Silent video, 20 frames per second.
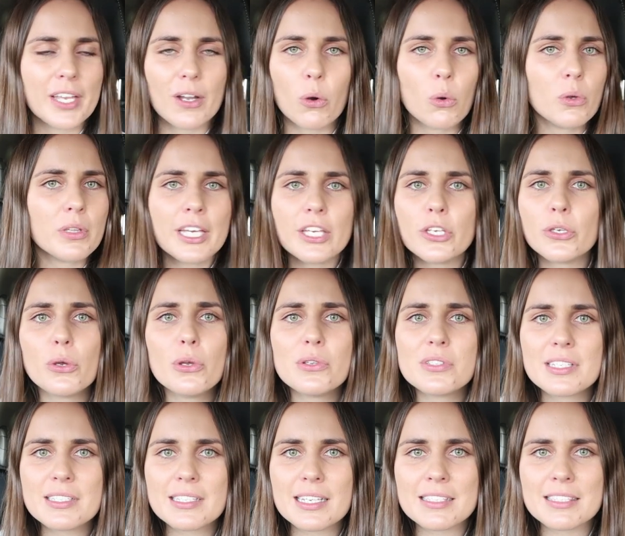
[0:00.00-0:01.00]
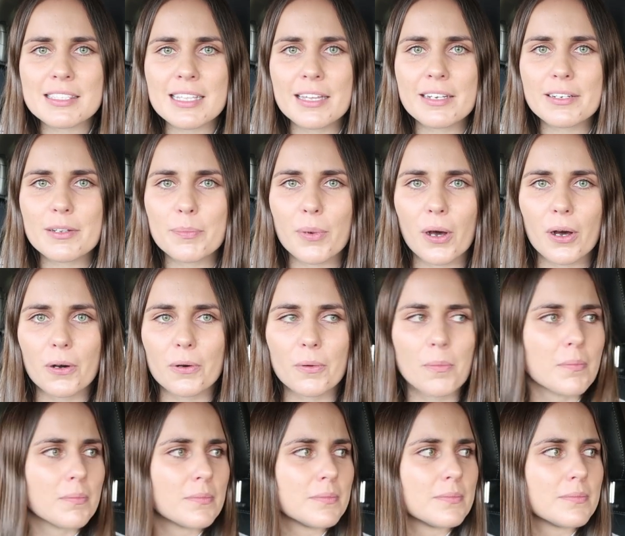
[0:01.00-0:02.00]
All he uses is Thunderbolt
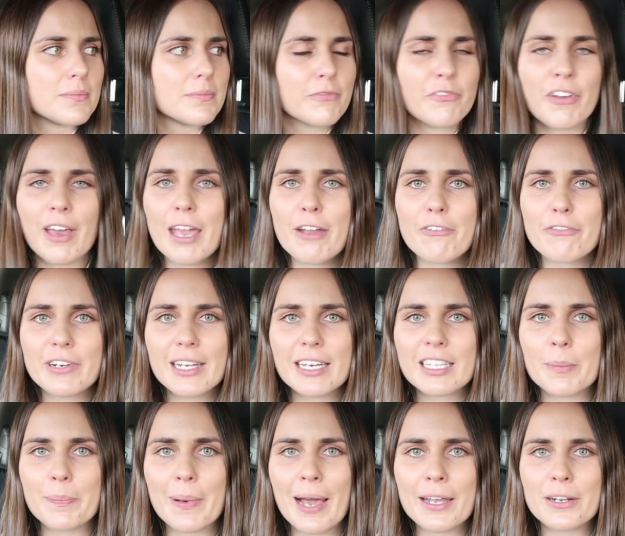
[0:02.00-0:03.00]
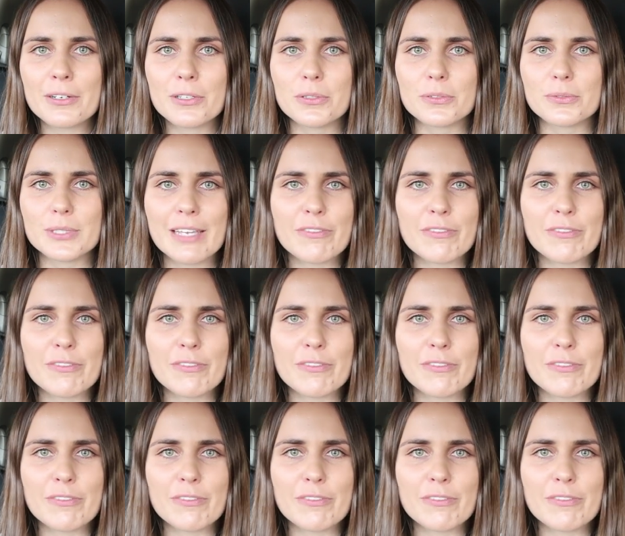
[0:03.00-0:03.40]
for every other battle,